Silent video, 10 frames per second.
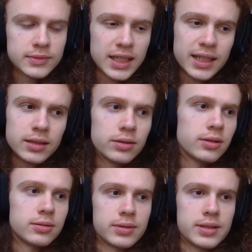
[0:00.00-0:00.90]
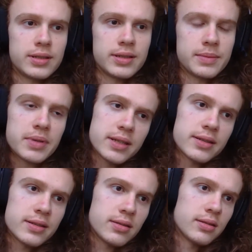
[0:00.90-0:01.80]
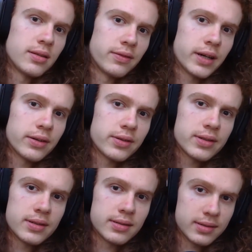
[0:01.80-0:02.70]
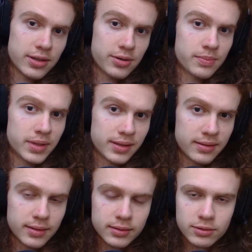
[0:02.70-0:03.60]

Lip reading: And I don't know, is it because the virus is such a big deal,